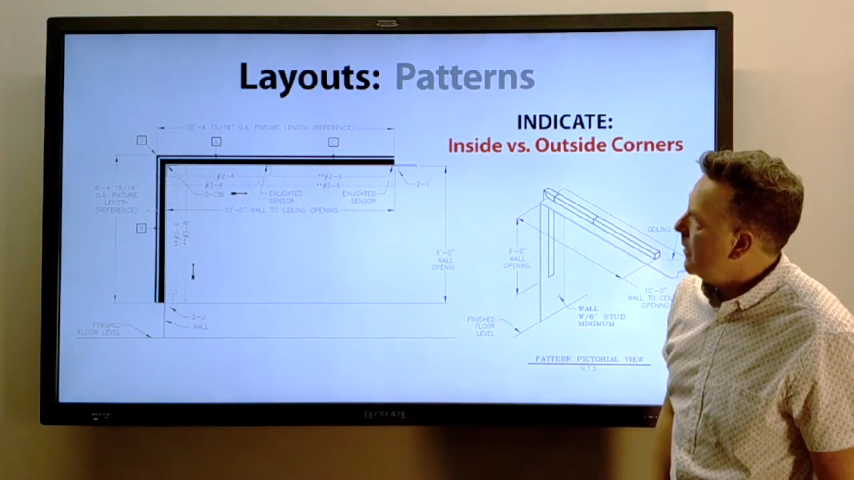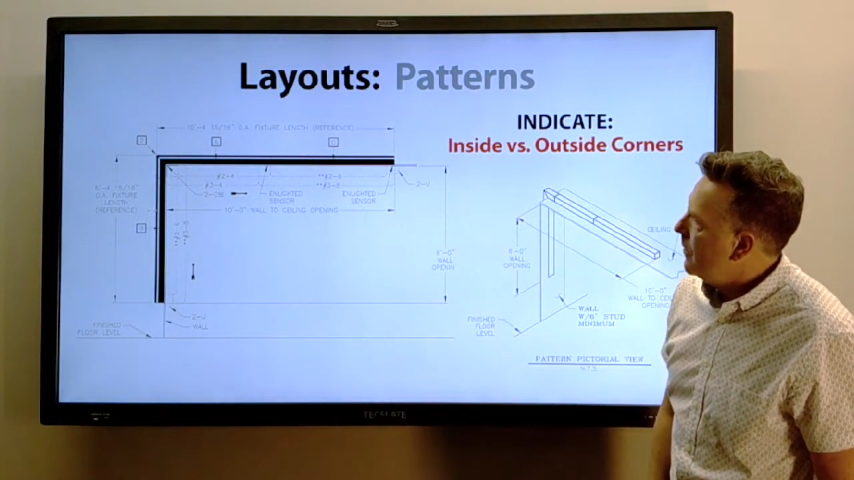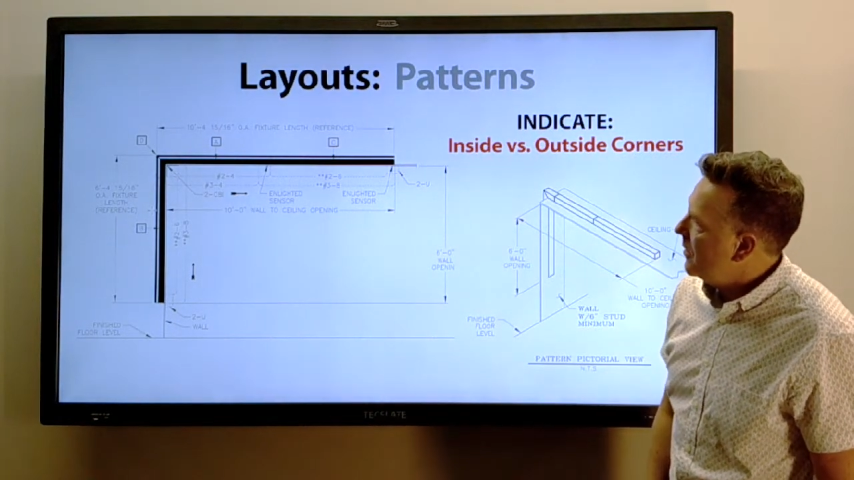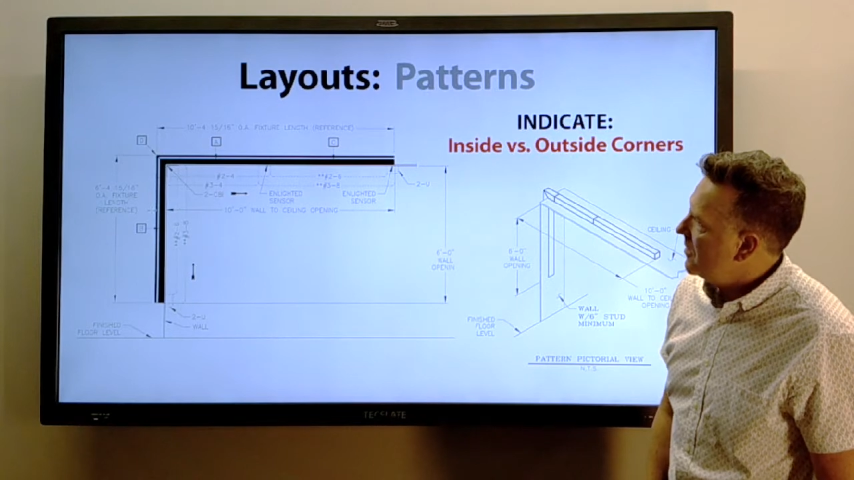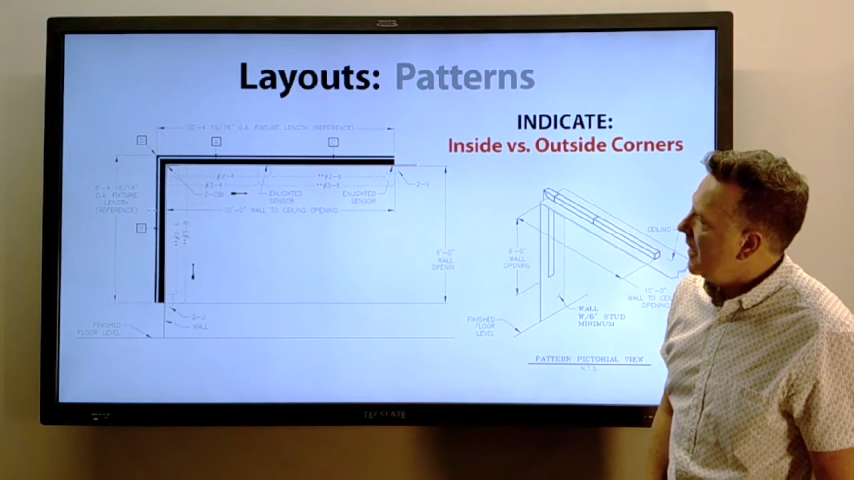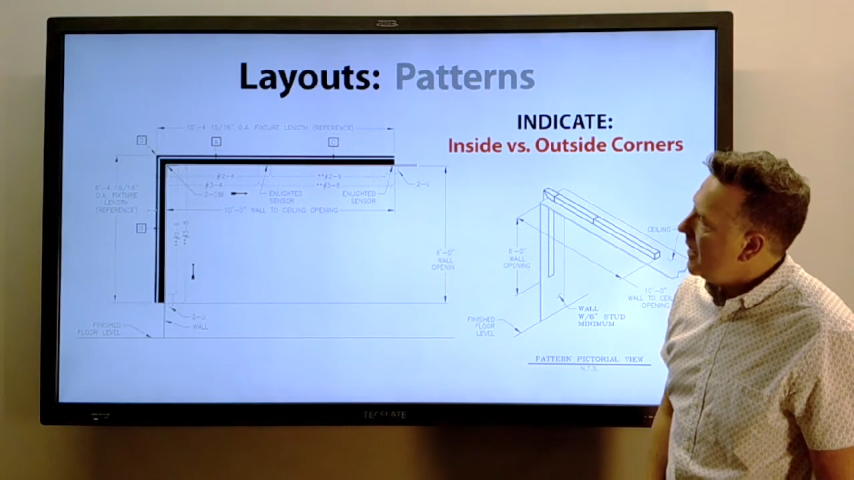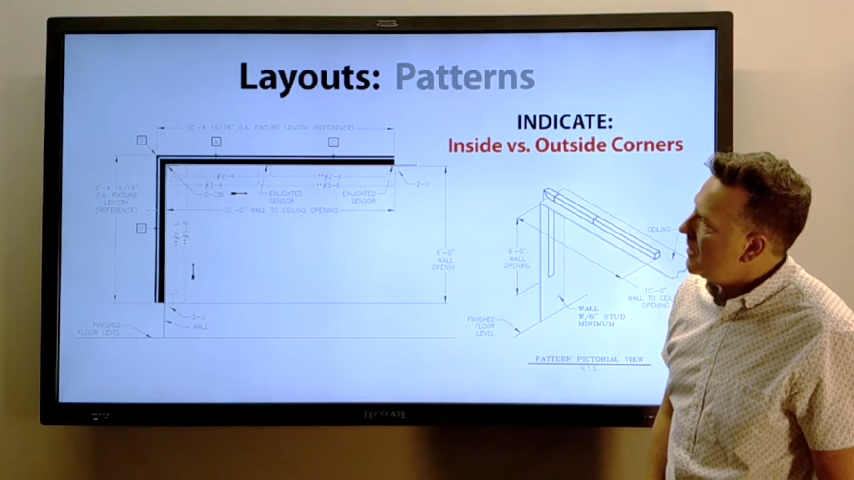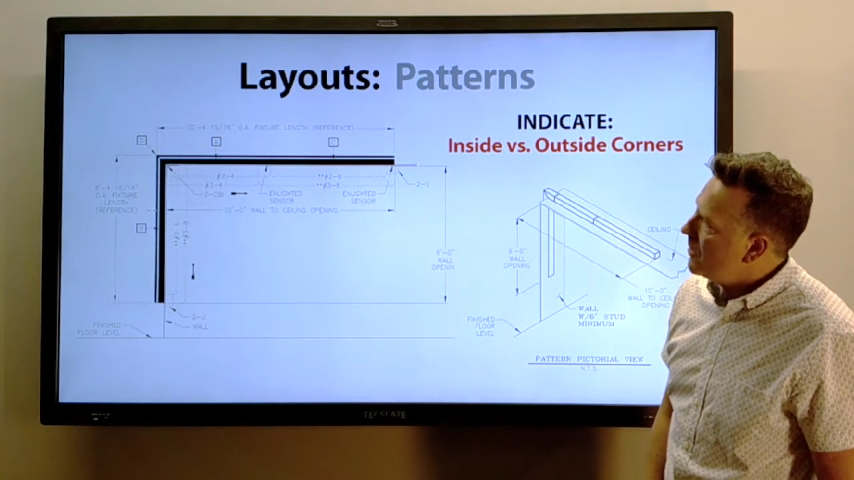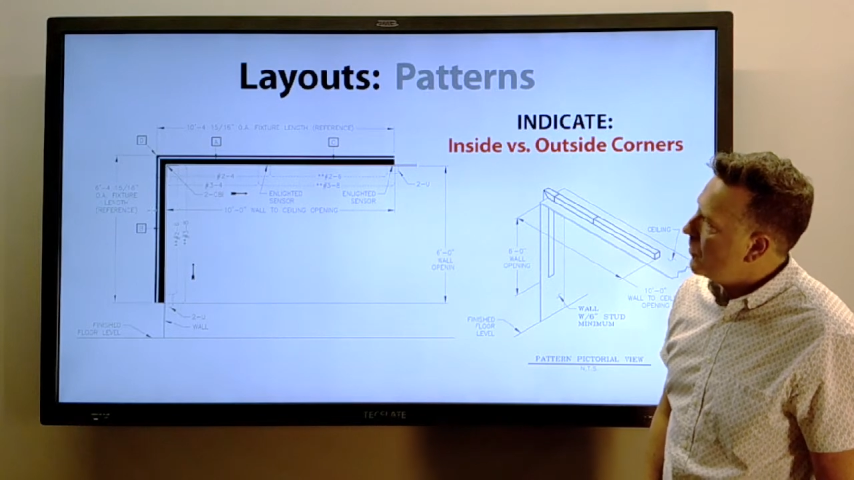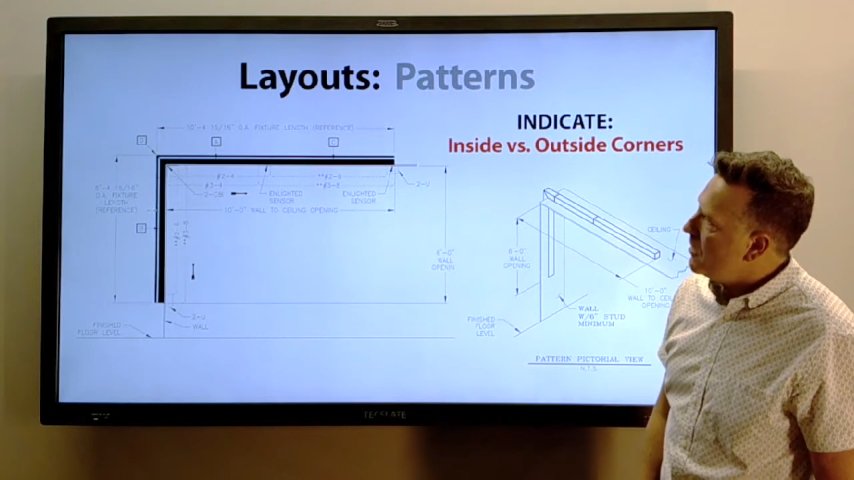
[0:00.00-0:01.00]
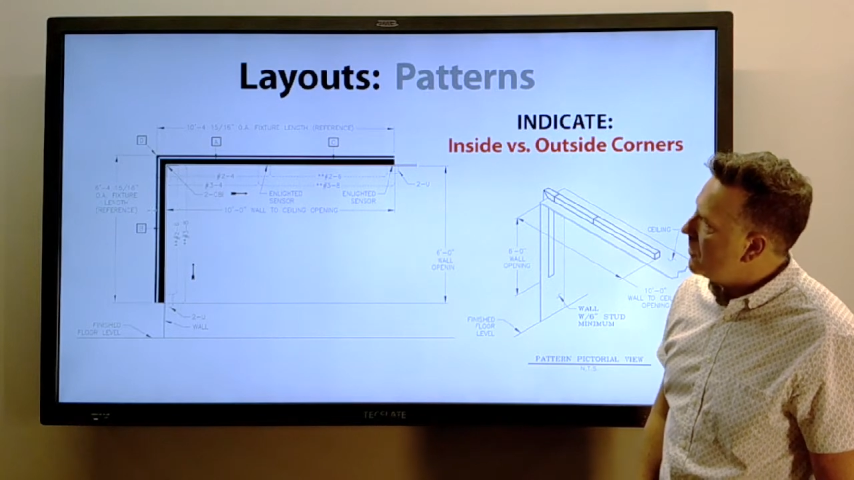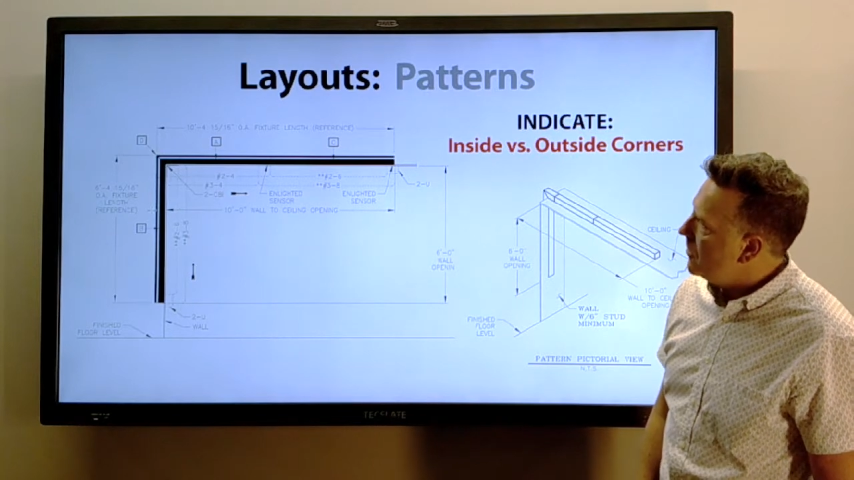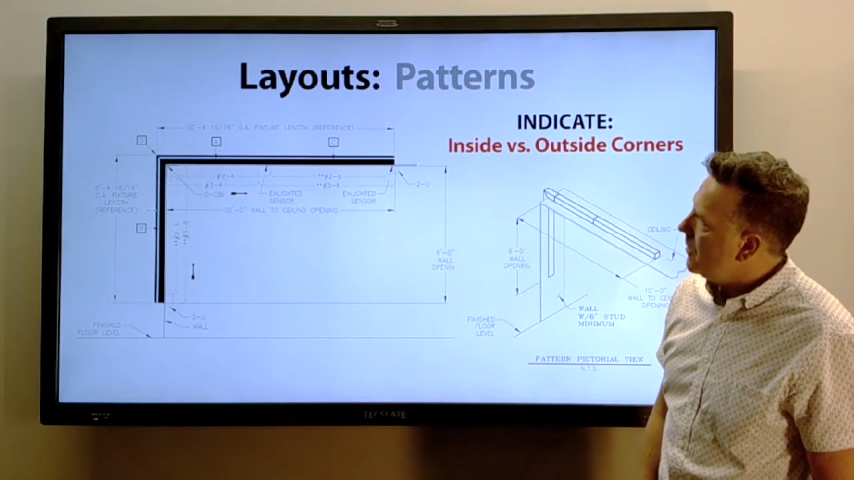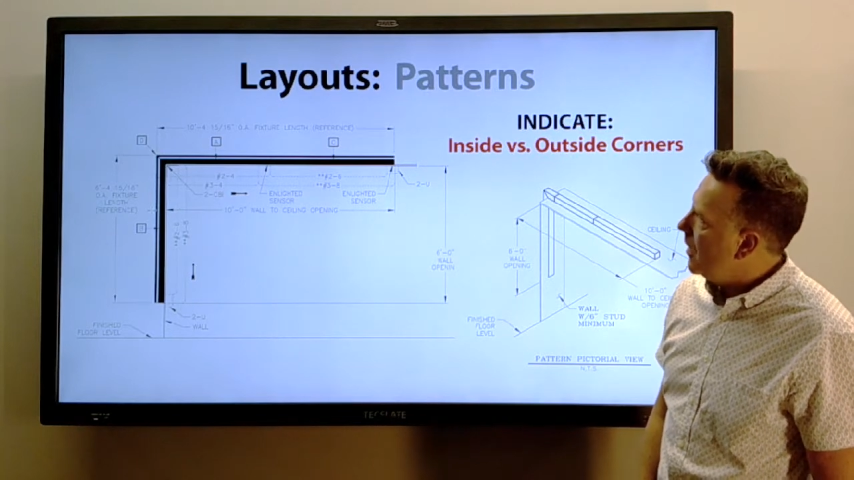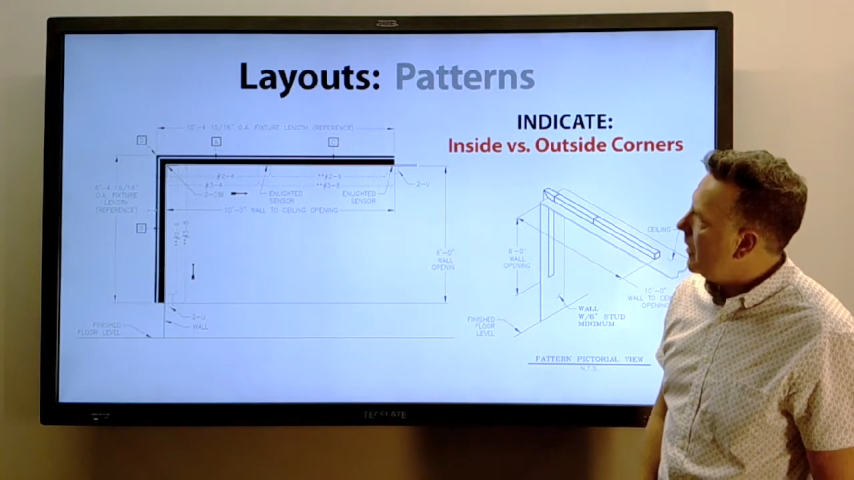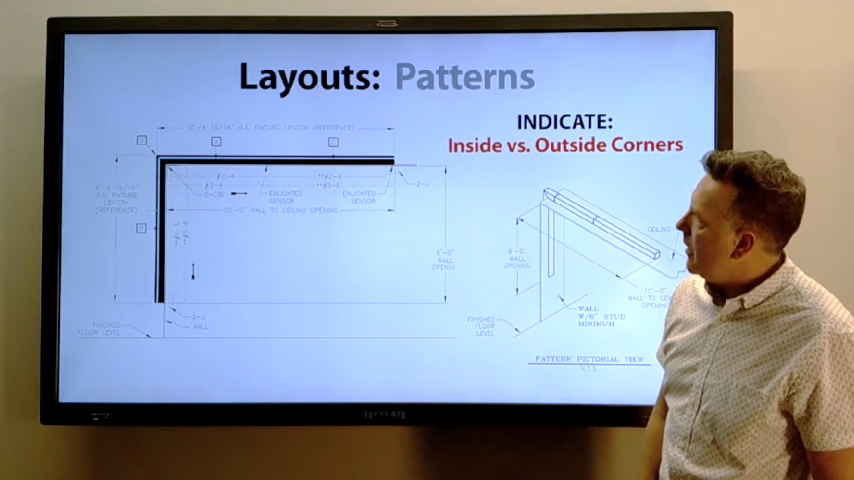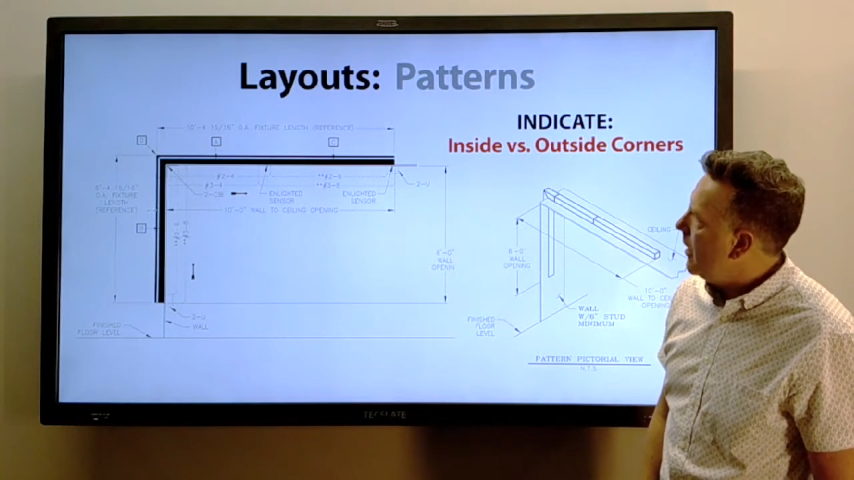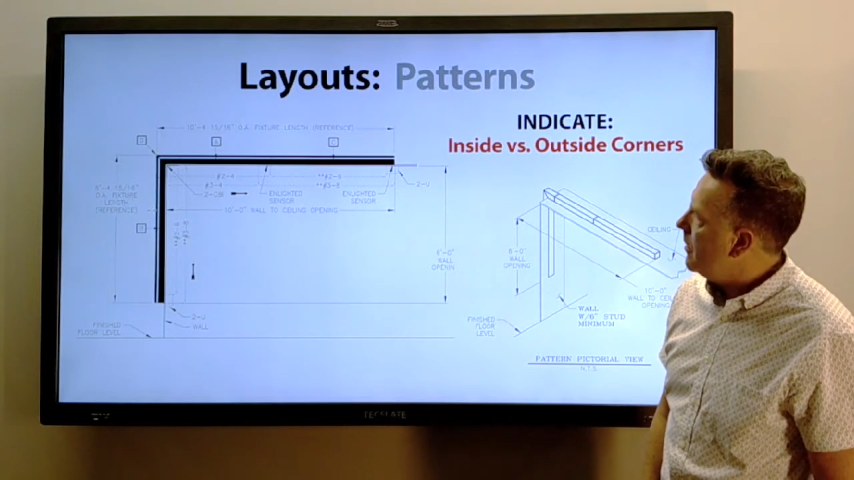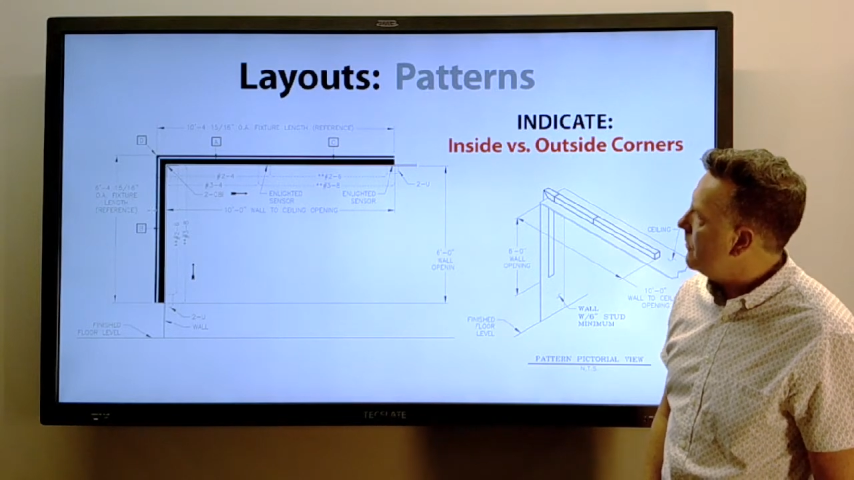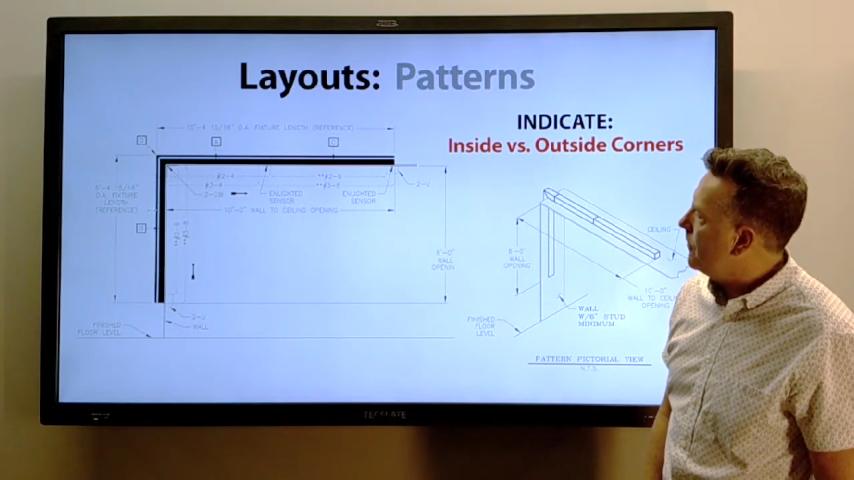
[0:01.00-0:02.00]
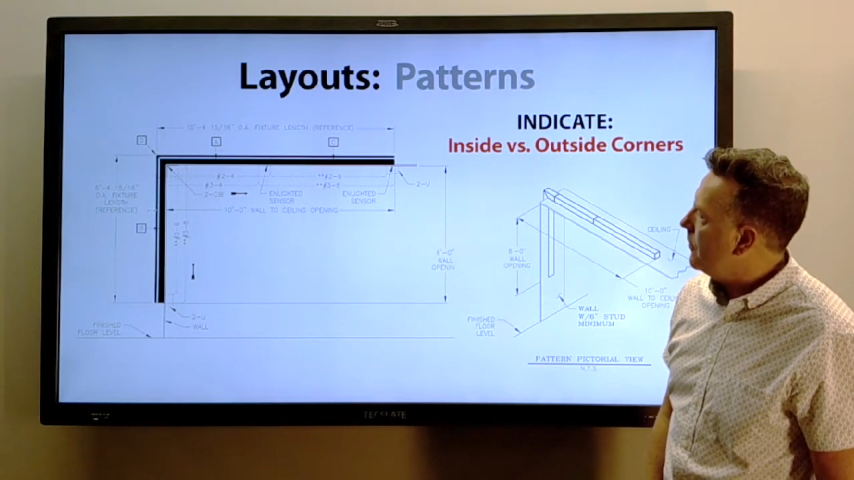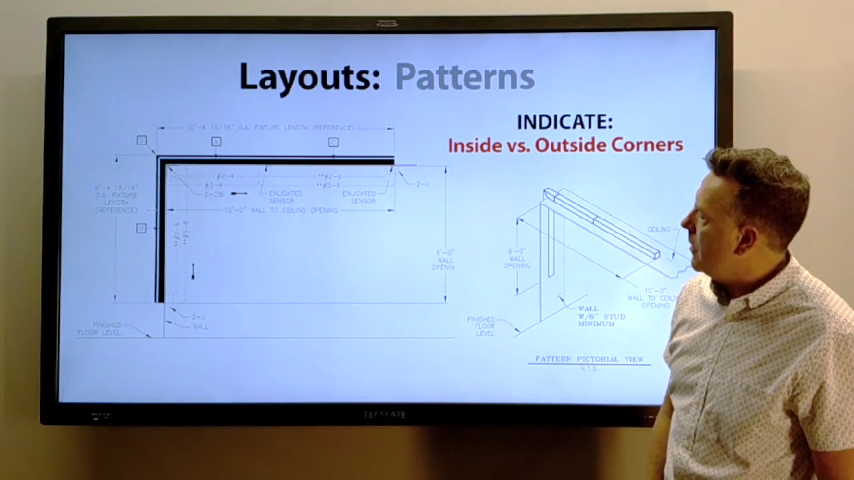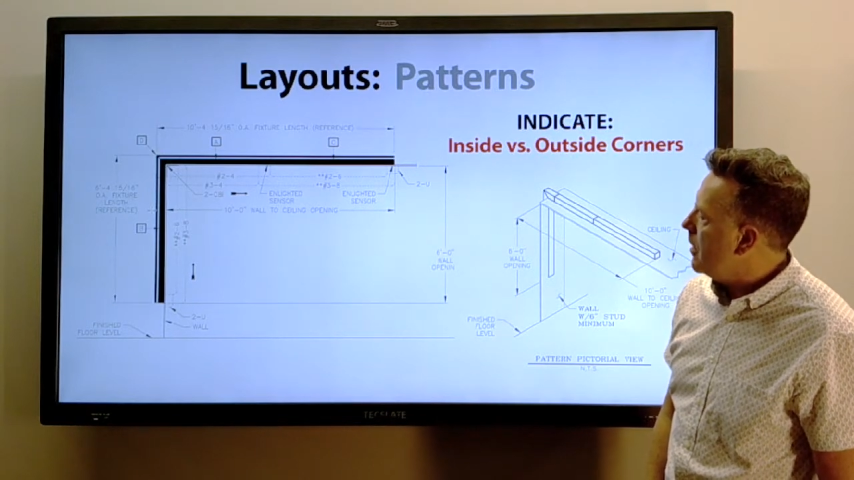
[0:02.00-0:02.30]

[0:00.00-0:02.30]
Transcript: In this case, we do not have